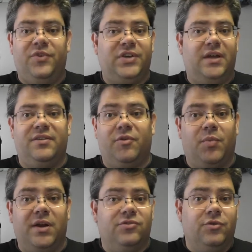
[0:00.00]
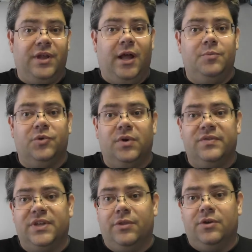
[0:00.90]
scientific breakthrough that helps one of
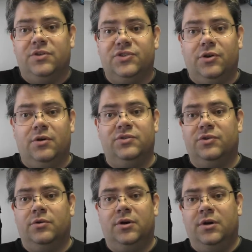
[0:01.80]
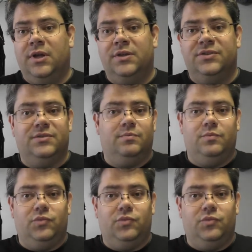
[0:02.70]
his other concerns or is